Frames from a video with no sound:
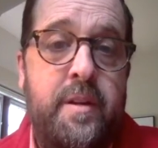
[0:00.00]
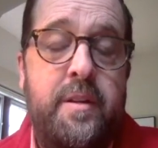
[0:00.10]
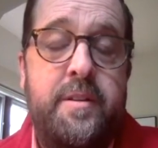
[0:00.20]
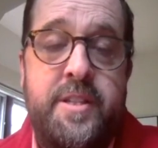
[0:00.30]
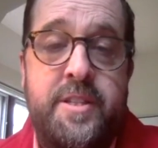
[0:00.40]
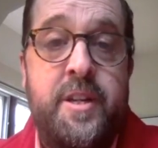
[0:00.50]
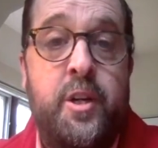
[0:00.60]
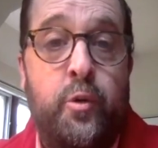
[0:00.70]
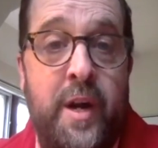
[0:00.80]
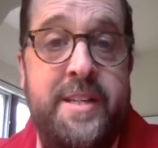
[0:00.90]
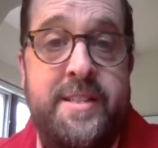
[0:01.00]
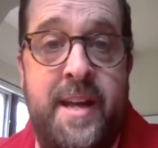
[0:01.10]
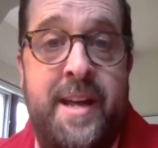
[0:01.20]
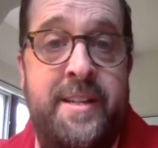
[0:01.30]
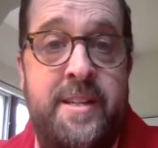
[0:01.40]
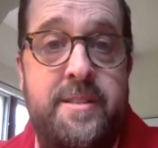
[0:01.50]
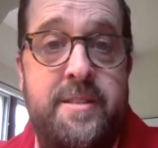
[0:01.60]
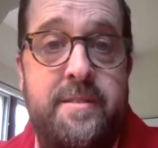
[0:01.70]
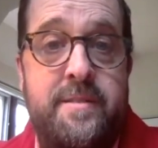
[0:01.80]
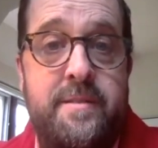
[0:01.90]
This is a great sadness
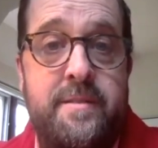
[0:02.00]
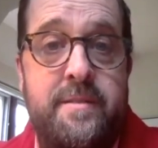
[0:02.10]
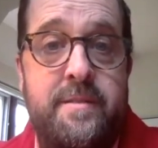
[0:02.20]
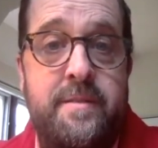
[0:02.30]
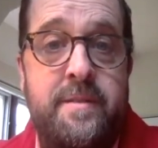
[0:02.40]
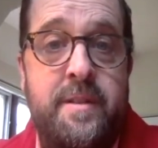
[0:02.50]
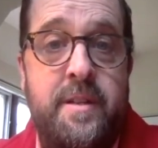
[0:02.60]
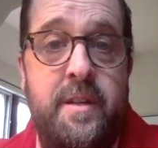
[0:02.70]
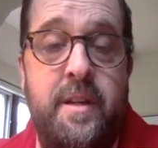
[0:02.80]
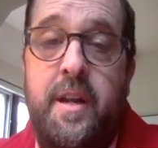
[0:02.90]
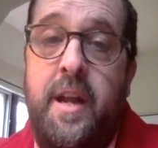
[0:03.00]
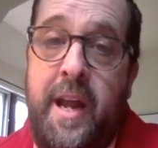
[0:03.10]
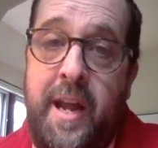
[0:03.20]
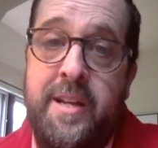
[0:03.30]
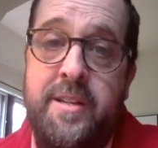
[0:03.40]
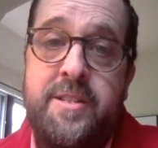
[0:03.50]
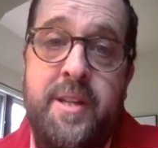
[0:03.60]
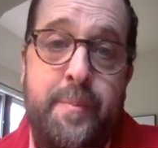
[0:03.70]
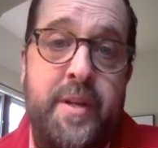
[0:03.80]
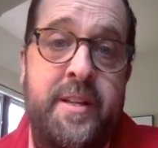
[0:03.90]
and
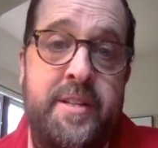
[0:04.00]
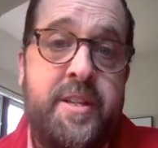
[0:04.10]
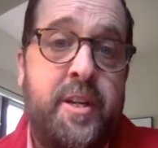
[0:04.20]
something that's going to